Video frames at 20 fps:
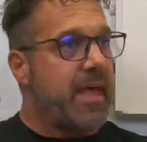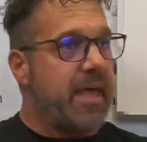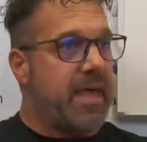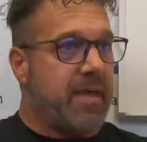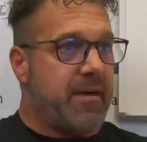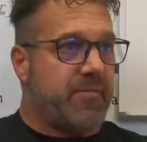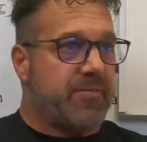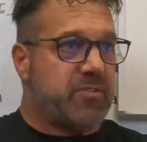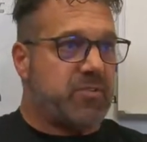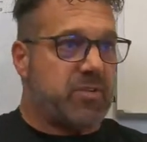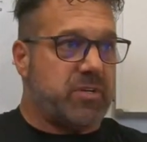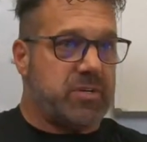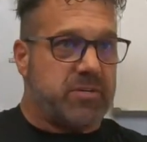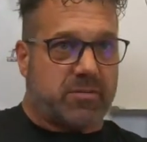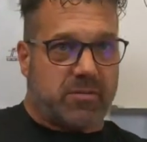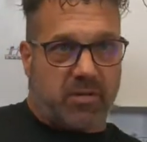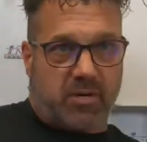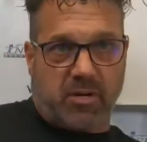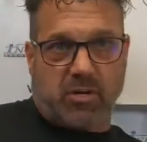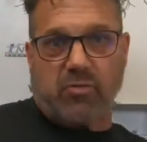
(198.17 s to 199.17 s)
If she's
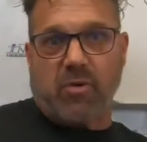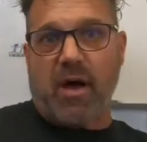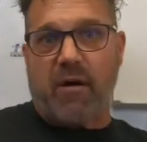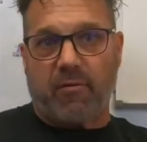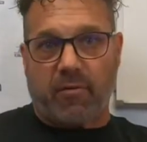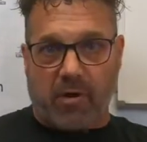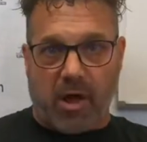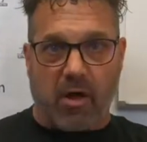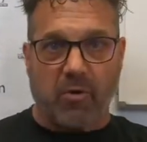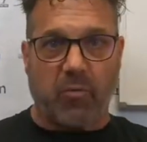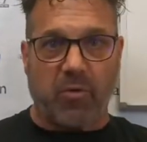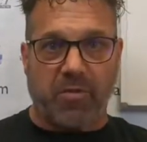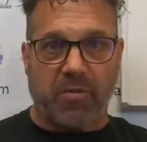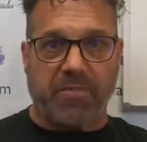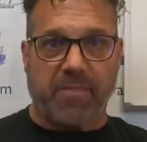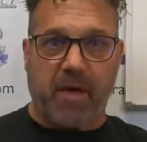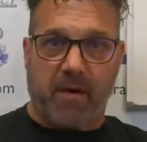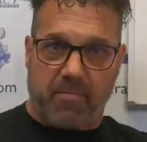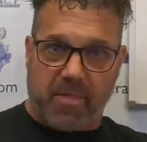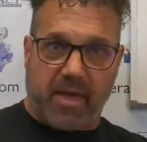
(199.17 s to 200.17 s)
going to travel around with
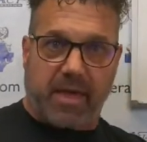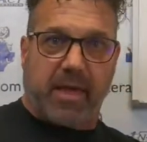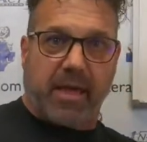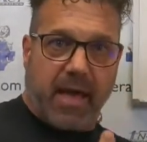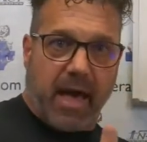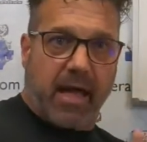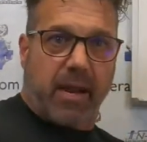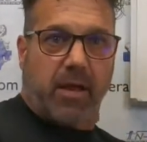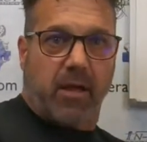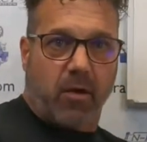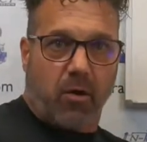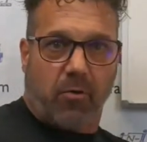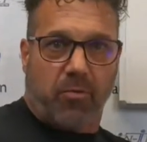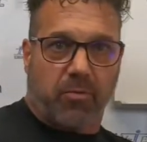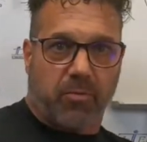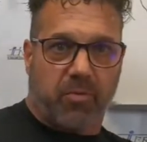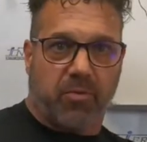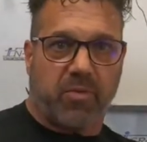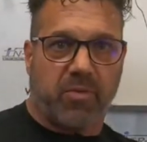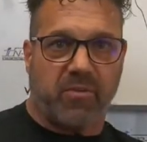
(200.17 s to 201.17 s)
them, they can kind of go
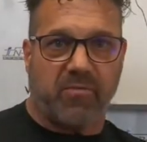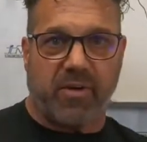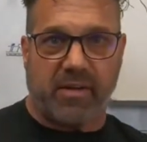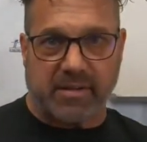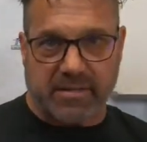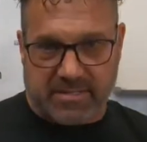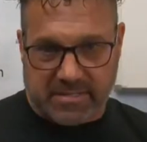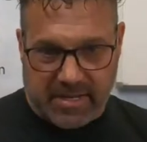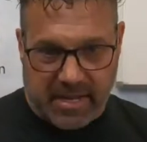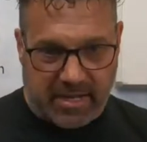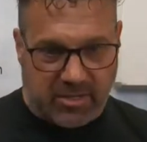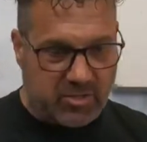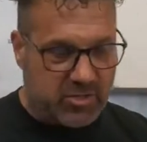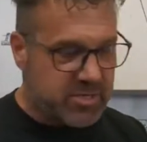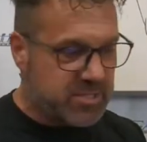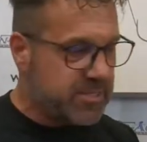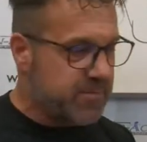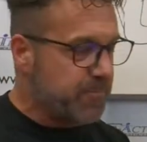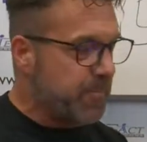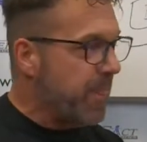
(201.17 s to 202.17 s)
through the event in
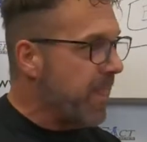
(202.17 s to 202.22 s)
stages.